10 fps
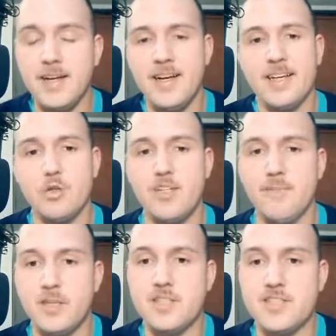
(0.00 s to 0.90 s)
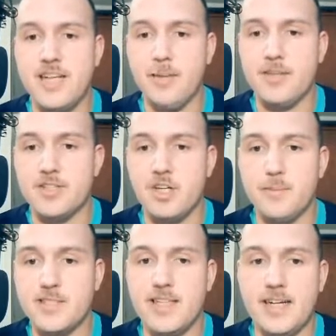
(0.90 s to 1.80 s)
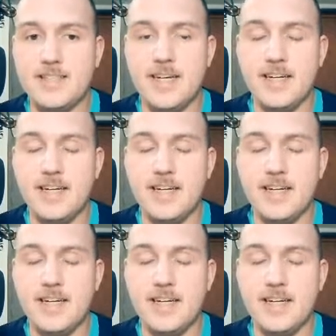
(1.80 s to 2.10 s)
Don't really have much to say about this card besides that.